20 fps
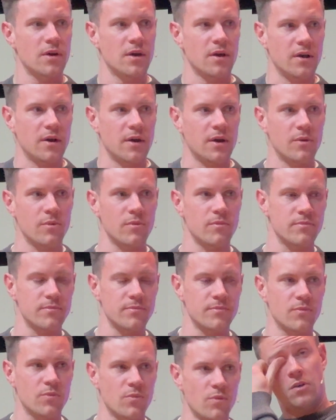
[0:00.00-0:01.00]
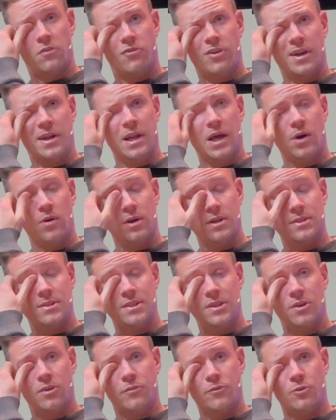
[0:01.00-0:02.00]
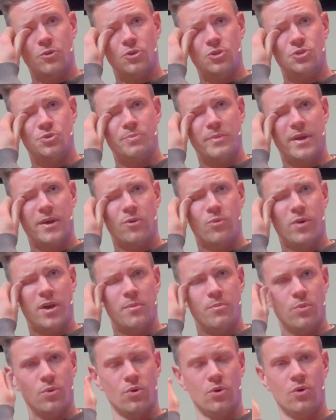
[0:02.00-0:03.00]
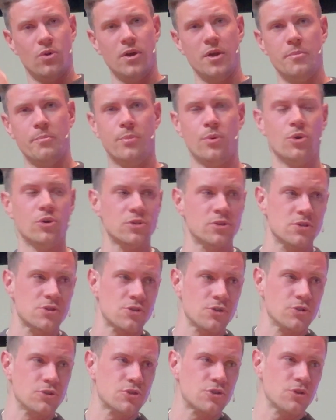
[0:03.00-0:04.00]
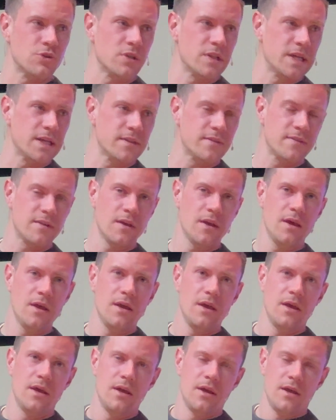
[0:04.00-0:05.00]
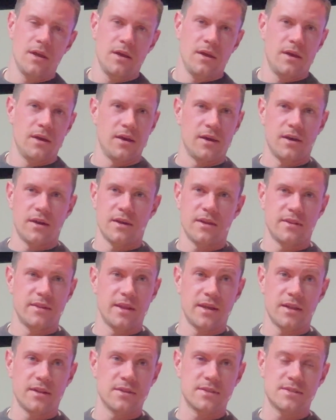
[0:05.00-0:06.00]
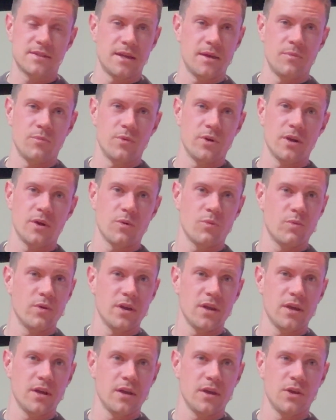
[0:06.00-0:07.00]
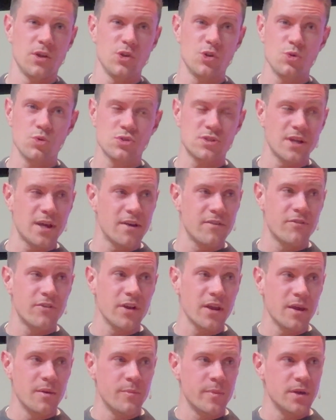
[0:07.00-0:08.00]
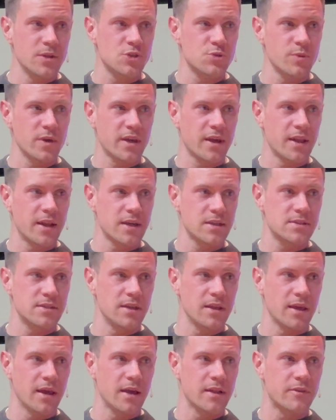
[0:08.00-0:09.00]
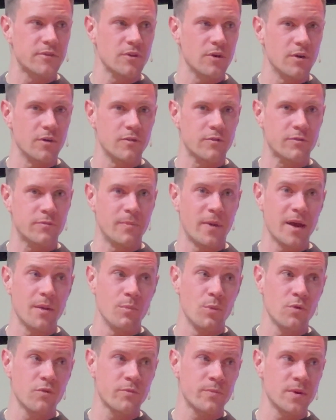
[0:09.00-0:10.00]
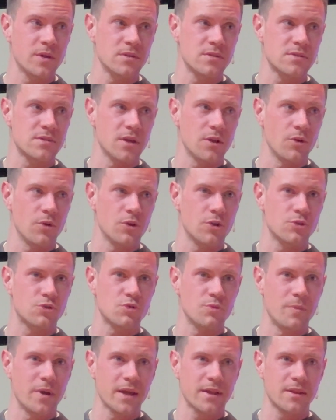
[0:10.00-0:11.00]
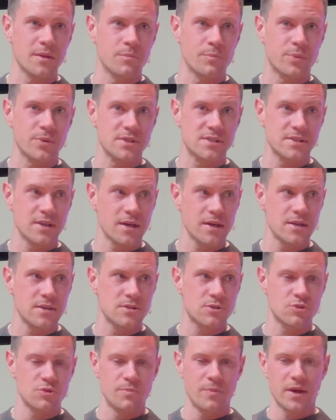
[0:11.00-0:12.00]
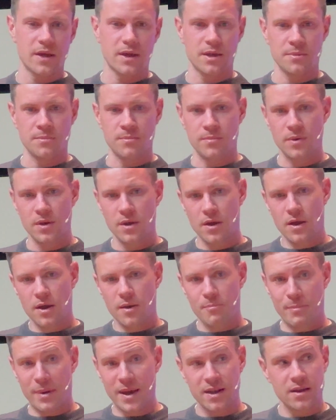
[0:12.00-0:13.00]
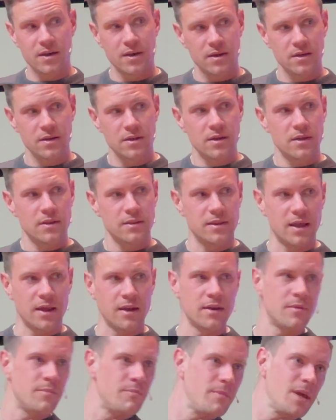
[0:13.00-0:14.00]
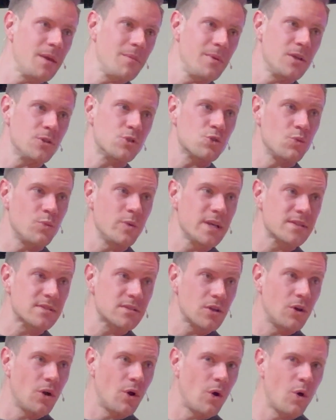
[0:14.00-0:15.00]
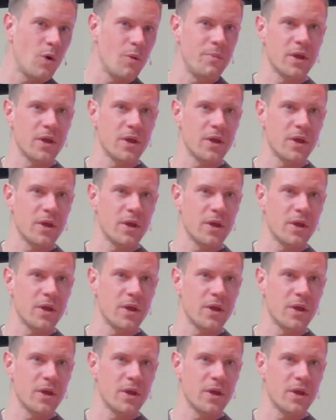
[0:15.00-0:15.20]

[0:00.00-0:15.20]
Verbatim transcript: Um, right now, I see, of course, way more importance also that uh, they're the same. We, we use every image we can actually get of my movements in order to make them precise, to make them better than maybe two weeks ago.